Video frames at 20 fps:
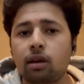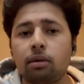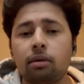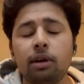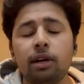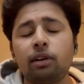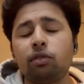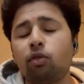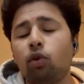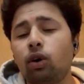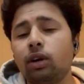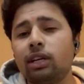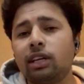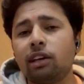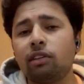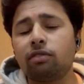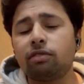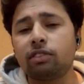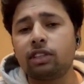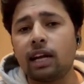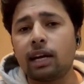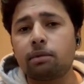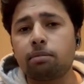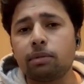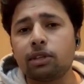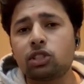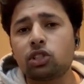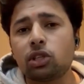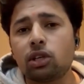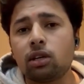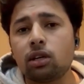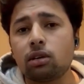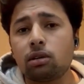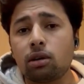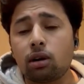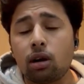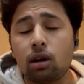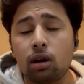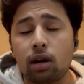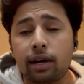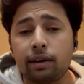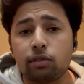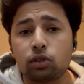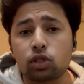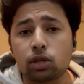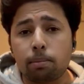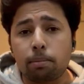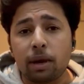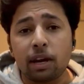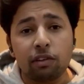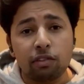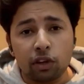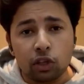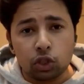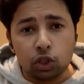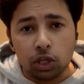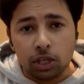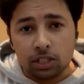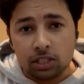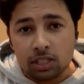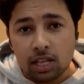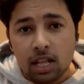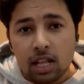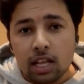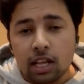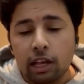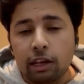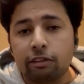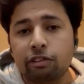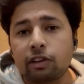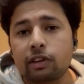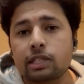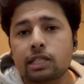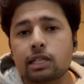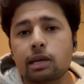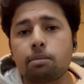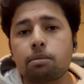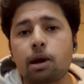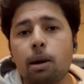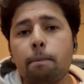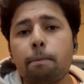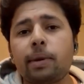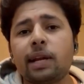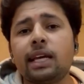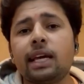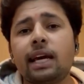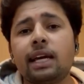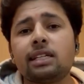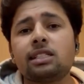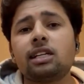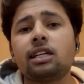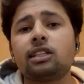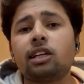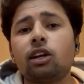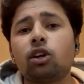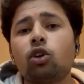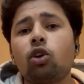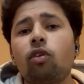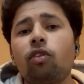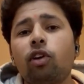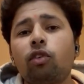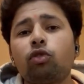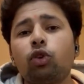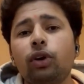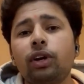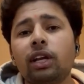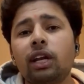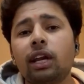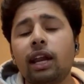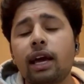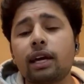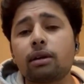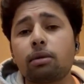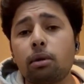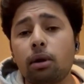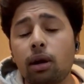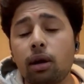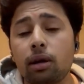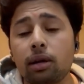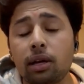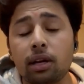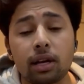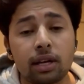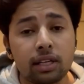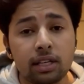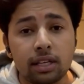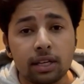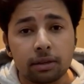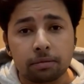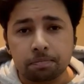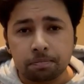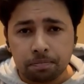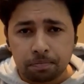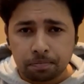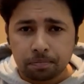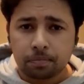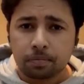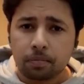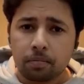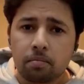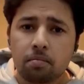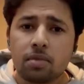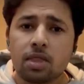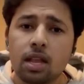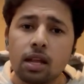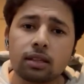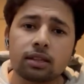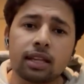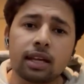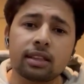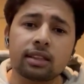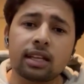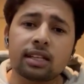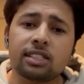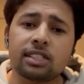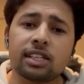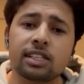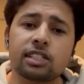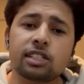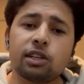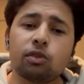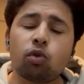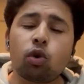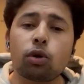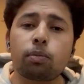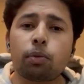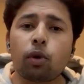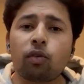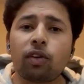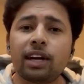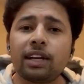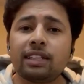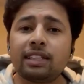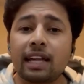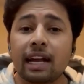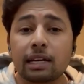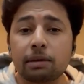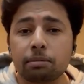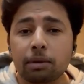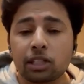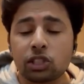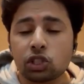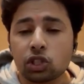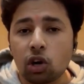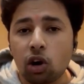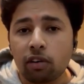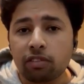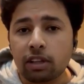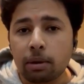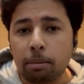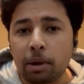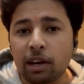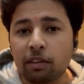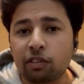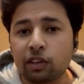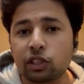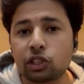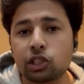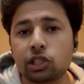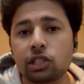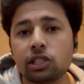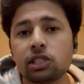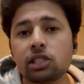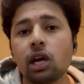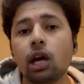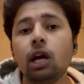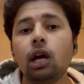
it won't give that much I would say beneficiaries. If some company has the turnover of 20 lakh in a year, then the GST won't provide that much of the beneficiaries